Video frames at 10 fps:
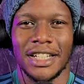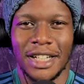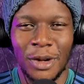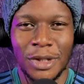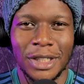
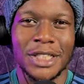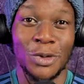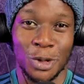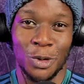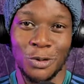now that is
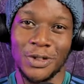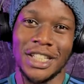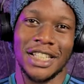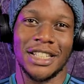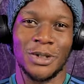what you feel.
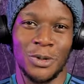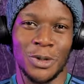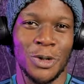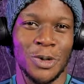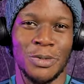Who's
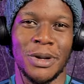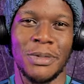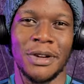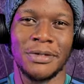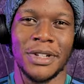going to be above?
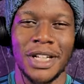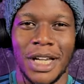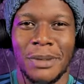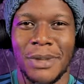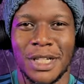
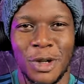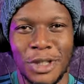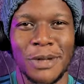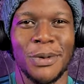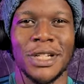But knowing the
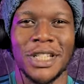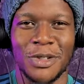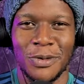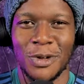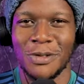politics of
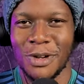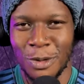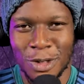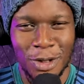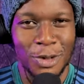UEFA,
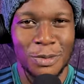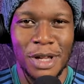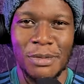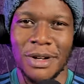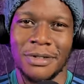who's going to be
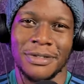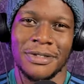above?